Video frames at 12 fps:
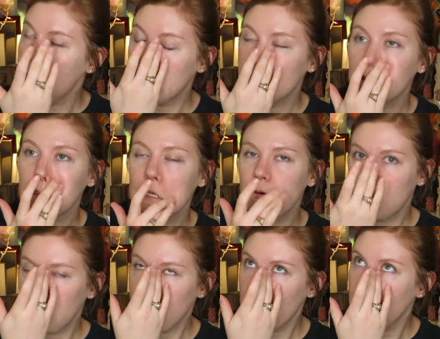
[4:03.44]
It's like one
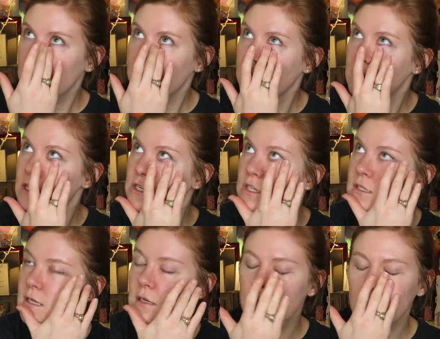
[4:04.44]
of my favorite
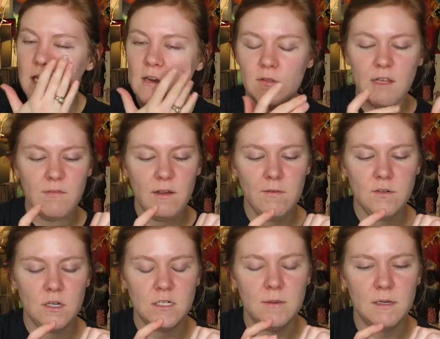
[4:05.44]
foundations. I don't think I've ever
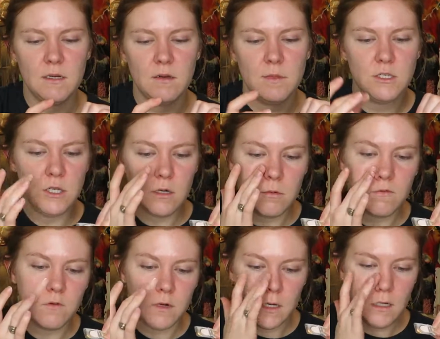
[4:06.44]
talked about it on my channel
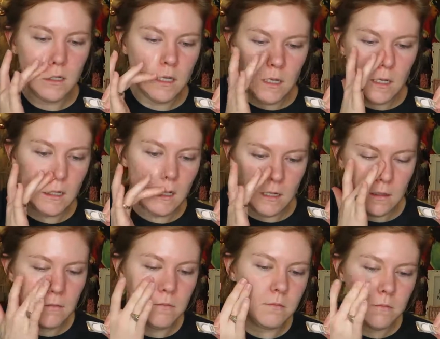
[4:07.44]
before,
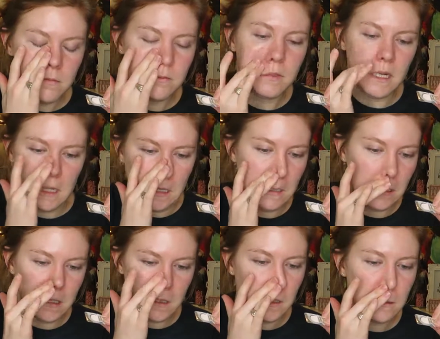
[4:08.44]
but
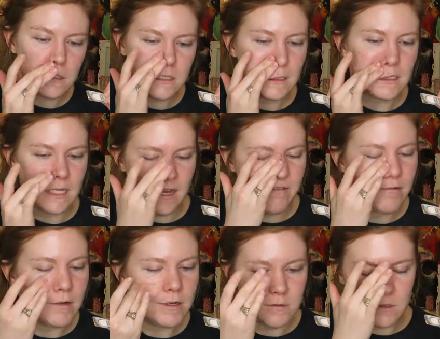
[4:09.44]
just because like
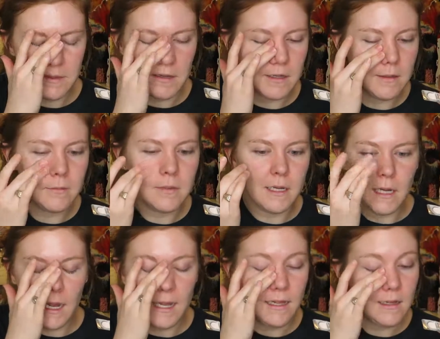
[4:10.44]
everyone knows about it. But
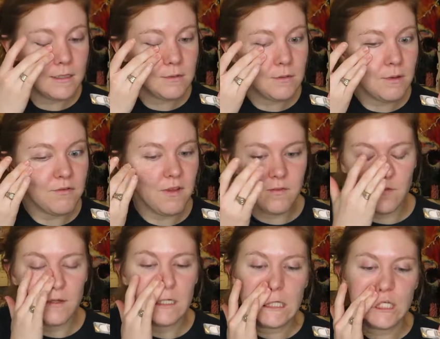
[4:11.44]
it's one of my favorite
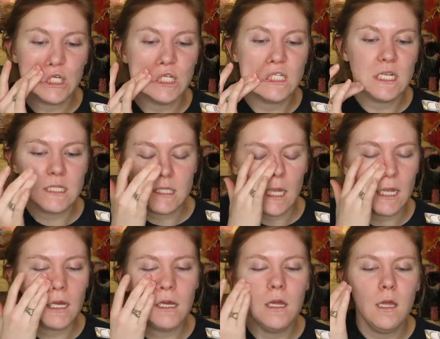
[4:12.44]
foundations. It's
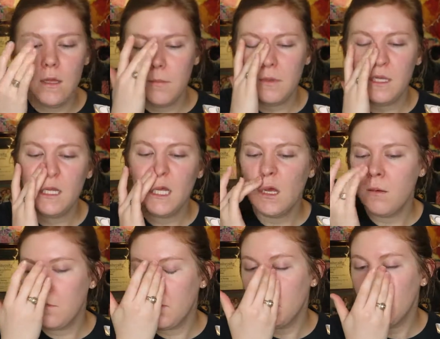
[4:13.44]
like
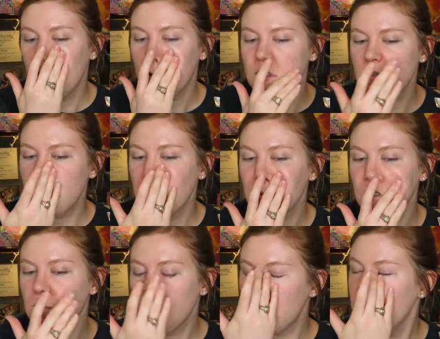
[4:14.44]
medium to
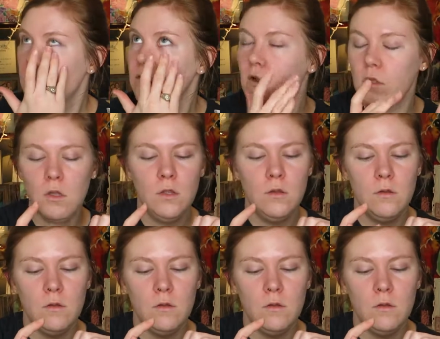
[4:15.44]
buildable full